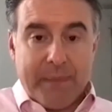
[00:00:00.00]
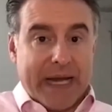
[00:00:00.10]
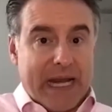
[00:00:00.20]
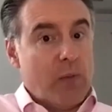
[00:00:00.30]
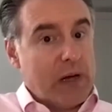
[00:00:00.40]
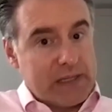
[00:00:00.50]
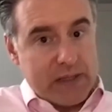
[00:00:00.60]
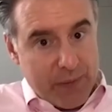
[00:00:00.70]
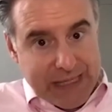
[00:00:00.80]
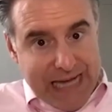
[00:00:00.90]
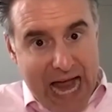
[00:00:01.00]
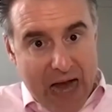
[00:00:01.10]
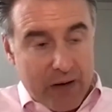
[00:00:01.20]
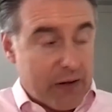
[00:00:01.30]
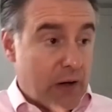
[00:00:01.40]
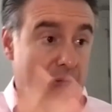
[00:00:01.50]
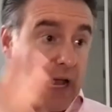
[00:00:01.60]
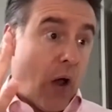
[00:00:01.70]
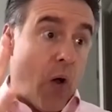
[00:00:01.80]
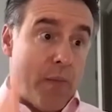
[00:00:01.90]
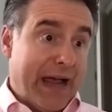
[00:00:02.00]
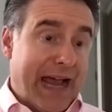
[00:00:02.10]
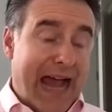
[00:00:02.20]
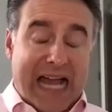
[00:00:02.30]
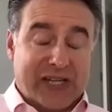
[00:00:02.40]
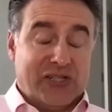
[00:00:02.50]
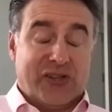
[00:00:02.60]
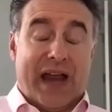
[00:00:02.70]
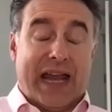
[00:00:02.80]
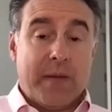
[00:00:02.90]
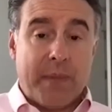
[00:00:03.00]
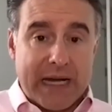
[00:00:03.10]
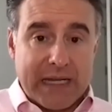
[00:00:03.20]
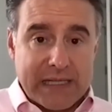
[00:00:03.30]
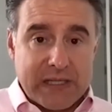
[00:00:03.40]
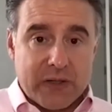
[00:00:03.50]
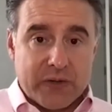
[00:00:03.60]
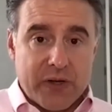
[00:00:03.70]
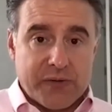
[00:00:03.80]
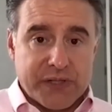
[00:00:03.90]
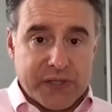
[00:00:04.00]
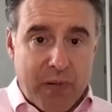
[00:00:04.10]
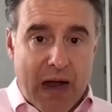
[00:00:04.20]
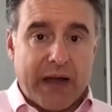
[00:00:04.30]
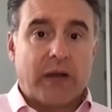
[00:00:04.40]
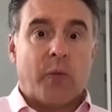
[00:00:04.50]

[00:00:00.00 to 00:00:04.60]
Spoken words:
But he wants to retire, and they're like, oh my gosh, is there anybody that still knows this product?